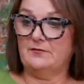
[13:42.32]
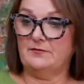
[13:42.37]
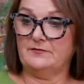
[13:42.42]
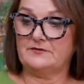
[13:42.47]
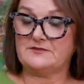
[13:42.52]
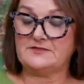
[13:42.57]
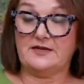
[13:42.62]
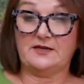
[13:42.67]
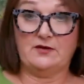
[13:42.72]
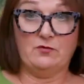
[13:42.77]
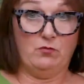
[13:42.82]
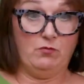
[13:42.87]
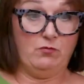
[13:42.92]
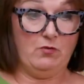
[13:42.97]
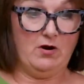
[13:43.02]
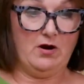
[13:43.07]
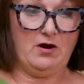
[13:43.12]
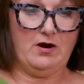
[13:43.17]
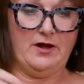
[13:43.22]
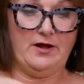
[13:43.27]
take a
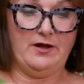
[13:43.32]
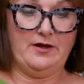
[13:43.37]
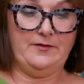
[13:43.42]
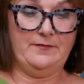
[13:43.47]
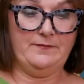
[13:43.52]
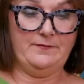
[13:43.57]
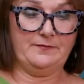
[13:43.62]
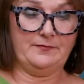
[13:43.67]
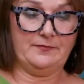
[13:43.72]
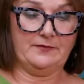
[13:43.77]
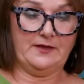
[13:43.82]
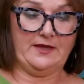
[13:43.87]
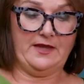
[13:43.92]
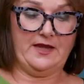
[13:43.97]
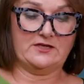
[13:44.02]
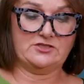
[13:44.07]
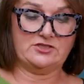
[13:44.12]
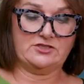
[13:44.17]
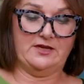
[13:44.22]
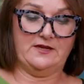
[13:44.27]
wire,
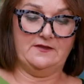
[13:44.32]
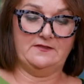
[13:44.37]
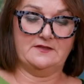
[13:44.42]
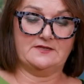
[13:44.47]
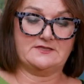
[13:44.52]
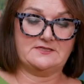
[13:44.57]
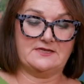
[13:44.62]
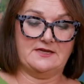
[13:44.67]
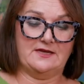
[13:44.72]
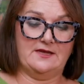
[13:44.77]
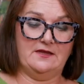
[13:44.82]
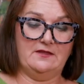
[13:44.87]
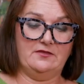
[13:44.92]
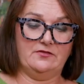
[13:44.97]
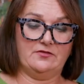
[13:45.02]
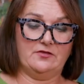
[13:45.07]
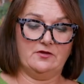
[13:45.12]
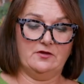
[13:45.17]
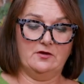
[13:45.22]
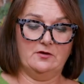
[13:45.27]
catch it in the
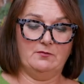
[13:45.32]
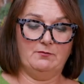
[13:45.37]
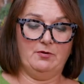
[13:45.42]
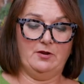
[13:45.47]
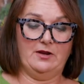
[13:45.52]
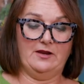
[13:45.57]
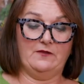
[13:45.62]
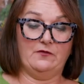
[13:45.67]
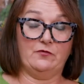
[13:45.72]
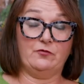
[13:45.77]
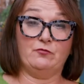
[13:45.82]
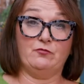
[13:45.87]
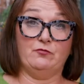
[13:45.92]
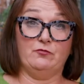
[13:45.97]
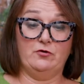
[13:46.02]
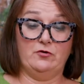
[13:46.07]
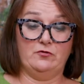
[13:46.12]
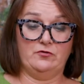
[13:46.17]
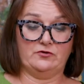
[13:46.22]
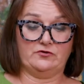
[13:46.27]
teeth, pull it
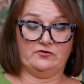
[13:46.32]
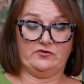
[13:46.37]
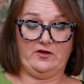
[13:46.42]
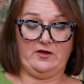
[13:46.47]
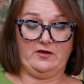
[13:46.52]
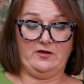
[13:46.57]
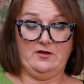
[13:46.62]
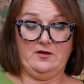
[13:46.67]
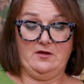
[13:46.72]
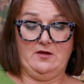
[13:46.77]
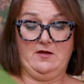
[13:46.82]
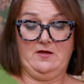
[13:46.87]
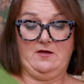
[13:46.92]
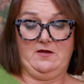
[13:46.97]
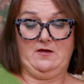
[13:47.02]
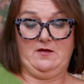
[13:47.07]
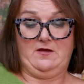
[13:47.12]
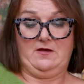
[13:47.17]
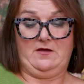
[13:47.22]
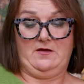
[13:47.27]
through
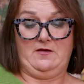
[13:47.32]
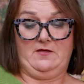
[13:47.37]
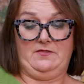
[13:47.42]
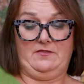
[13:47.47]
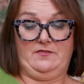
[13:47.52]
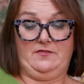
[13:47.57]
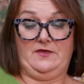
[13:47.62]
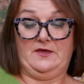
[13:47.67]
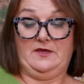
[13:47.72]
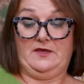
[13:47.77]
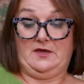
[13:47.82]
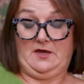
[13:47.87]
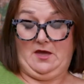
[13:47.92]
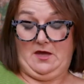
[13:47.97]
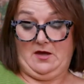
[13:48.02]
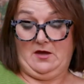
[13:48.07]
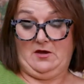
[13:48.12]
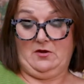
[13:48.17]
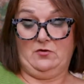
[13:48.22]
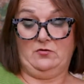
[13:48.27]
the
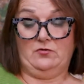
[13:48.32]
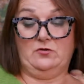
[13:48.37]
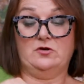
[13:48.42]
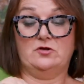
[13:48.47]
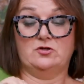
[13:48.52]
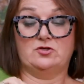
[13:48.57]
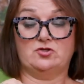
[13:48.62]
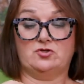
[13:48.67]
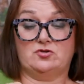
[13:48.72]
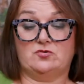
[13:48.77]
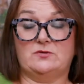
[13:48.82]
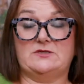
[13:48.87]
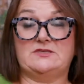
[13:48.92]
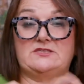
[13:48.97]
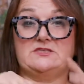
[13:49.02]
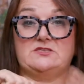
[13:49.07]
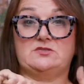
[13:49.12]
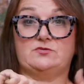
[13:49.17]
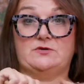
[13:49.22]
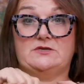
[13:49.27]
cone,
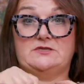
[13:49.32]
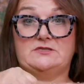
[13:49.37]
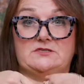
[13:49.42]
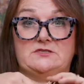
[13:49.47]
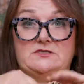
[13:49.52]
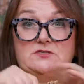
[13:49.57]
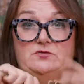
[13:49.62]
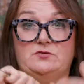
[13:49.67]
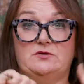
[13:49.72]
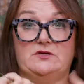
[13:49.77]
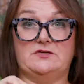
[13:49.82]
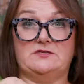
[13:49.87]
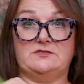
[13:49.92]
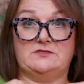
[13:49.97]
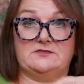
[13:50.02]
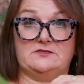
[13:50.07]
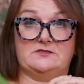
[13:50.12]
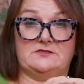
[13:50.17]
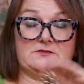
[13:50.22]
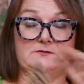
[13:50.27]
twist, twist,
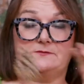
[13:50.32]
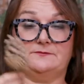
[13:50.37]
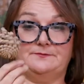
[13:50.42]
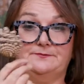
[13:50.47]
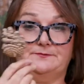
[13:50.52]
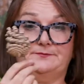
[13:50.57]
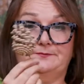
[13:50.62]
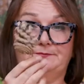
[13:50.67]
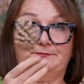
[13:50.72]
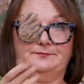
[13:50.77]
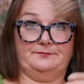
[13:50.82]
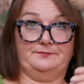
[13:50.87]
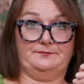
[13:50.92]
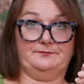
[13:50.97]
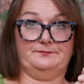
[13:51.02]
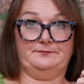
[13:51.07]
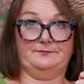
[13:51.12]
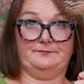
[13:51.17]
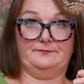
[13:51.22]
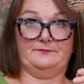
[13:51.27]
twist,
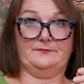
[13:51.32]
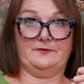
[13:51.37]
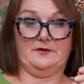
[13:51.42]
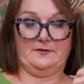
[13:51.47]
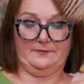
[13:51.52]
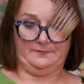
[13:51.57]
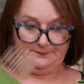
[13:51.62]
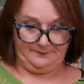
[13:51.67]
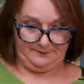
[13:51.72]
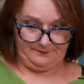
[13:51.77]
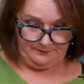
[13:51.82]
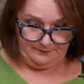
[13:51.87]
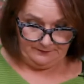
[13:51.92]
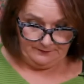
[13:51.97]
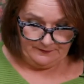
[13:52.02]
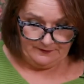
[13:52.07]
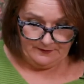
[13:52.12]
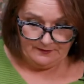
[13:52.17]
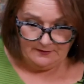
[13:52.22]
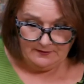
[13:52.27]
done.
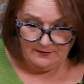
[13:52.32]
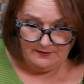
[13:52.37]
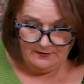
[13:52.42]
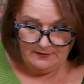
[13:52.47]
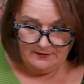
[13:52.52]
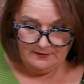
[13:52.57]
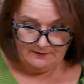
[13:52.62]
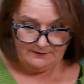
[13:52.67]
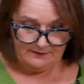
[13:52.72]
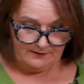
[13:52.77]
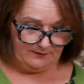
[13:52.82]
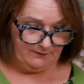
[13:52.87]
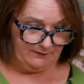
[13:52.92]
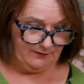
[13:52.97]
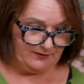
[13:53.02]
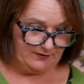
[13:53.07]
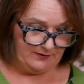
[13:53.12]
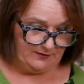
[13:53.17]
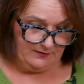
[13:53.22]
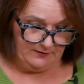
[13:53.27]
Now I'm
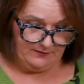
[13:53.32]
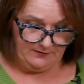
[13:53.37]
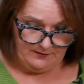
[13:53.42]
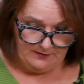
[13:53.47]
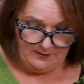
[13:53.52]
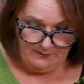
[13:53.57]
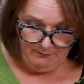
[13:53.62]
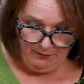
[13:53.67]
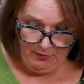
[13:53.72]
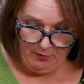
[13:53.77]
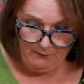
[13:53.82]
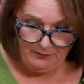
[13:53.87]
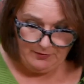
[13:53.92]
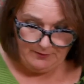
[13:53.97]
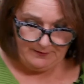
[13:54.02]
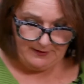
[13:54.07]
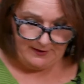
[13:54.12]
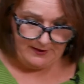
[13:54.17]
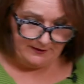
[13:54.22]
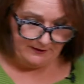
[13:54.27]
going to pop
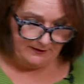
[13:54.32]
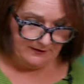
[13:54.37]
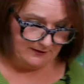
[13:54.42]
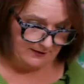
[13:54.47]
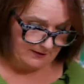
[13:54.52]
them in